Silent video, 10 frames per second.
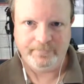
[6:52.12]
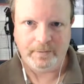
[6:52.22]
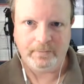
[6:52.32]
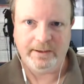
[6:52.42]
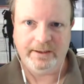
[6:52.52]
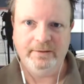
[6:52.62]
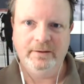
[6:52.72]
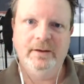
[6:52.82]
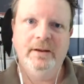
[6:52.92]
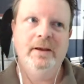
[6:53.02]
okay
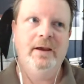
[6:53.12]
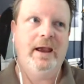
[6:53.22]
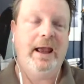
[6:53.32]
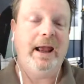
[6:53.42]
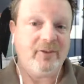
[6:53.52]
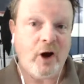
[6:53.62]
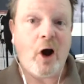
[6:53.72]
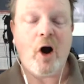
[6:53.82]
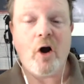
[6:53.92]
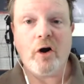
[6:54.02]
it's
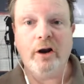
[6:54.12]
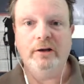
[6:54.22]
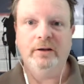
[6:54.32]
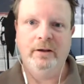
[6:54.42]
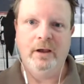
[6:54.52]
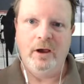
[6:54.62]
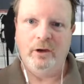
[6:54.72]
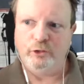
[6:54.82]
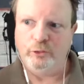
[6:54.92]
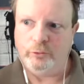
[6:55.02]
hard
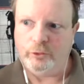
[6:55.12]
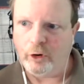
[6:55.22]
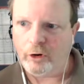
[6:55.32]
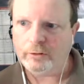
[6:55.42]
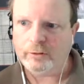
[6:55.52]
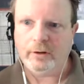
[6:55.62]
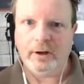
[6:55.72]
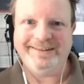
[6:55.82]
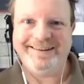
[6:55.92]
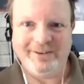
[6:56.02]
to garner
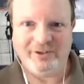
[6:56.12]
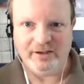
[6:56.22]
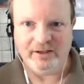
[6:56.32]
attention.